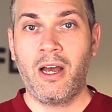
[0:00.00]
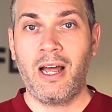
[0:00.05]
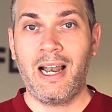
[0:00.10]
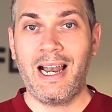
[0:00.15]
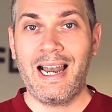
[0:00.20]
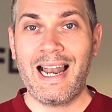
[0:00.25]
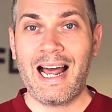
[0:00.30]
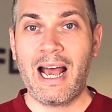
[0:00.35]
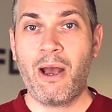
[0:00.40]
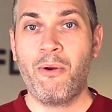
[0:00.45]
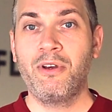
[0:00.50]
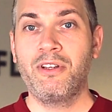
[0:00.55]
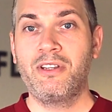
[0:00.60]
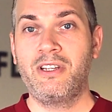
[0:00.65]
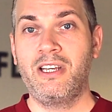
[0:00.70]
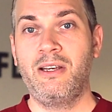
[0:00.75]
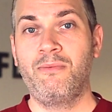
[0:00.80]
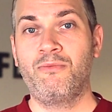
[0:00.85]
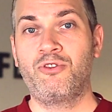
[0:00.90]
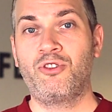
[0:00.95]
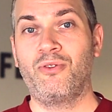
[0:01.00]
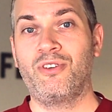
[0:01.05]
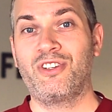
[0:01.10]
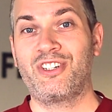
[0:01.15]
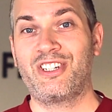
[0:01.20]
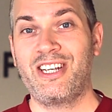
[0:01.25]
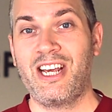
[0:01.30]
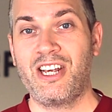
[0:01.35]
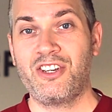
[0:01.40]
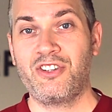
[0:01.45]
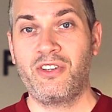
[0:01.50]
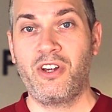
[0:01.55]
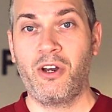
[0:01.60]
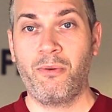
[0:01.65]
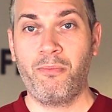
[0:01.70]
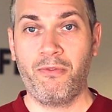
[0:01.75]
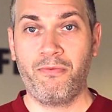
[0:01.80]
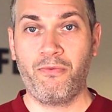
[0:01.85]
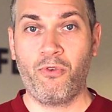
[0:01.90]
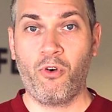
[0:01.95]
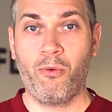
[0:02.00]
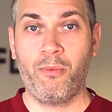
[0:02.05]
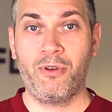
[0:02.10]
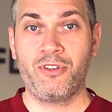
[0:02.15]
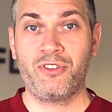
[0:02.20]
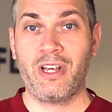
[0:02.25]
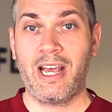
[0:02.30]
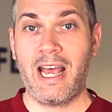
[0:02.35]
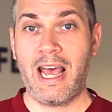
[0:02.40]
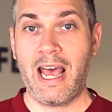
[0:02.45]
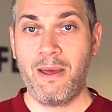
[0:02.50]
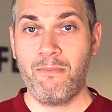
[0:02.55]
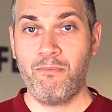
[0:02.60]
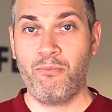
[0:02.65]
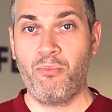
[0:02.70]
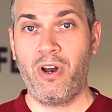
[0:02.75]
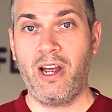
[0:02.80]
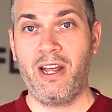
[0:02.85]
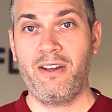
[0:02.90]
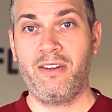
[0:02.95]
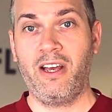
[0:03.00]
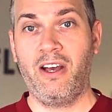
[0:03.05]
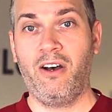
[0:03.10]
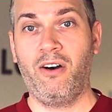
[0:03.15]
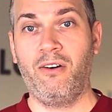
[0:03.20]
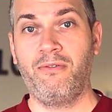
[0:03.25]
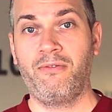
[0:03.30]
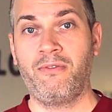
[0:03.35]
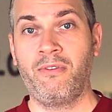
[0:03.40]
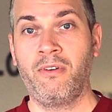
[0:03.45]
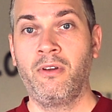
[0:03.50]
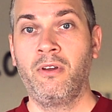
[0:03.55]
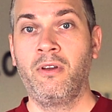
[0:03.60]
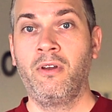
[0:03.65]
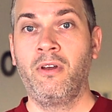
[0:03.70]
allowing teams to assess their performance and brand health,